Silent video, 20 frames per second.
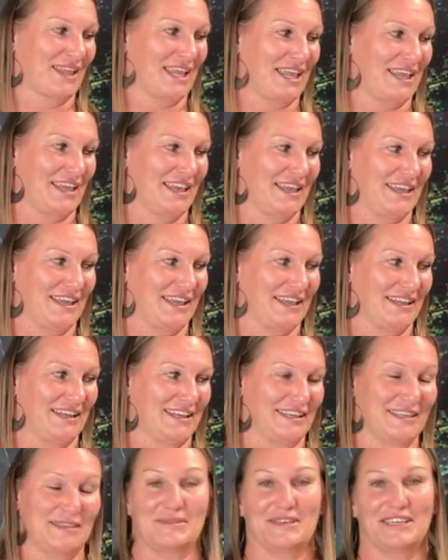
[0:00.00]
And
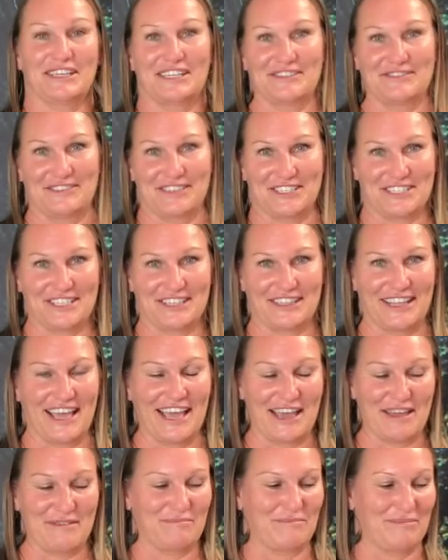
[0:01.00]
it could be any fish at
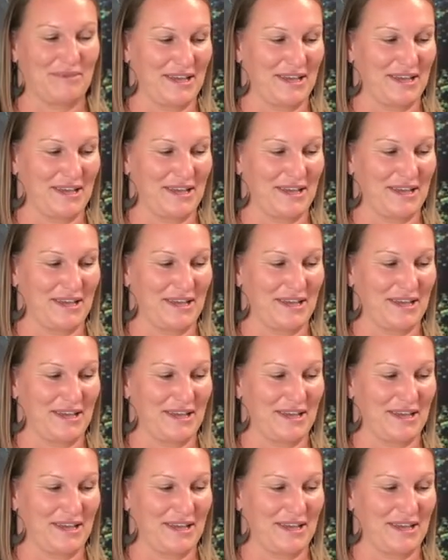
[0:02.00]
that,